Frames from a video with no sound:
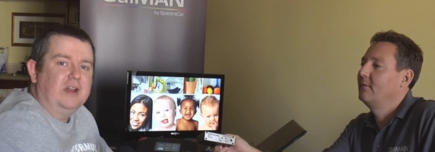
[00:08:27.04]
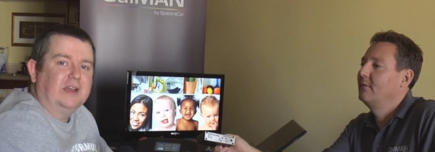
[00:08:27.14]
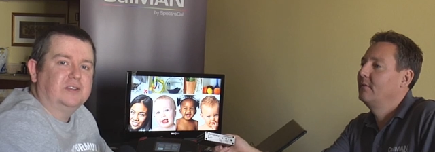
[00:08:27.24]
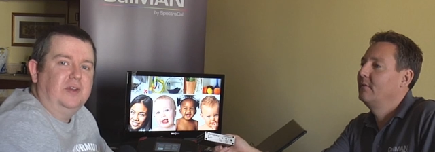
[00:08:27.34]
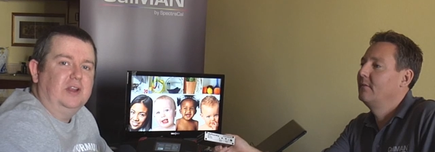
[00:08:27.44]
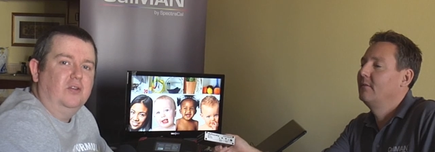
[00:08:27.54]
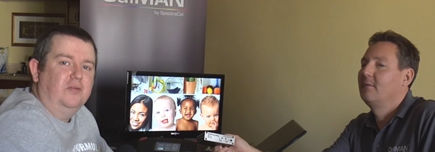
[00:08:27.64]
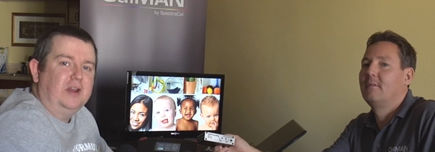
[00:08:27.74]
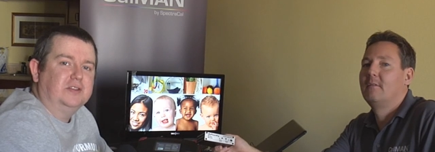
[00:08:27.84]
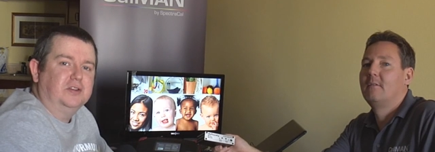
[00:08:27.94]
Speaker 1: next
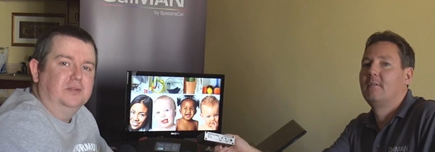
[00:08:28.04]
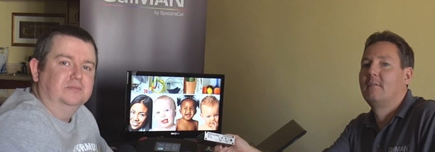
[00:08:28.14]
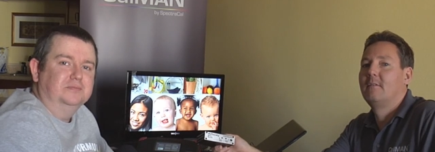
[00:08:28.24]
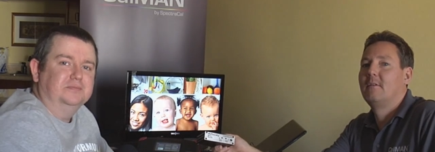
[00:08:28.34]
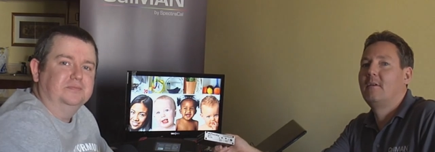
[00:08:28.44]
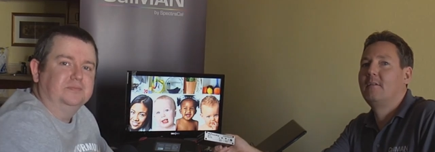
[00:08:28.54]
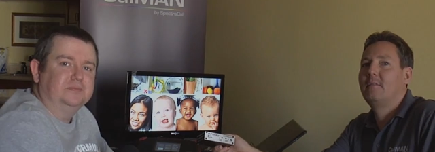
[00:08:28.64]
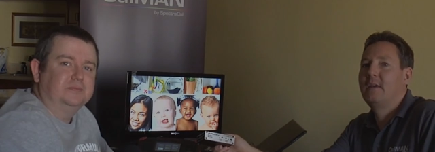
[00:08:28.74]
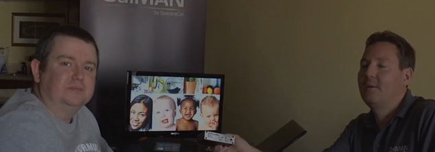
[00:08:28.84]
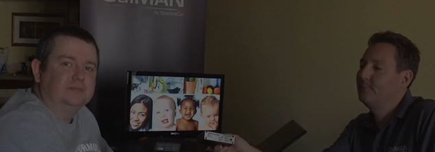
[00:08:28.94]
video very soon. All
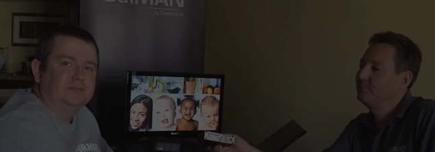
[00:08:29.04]
right, thank you.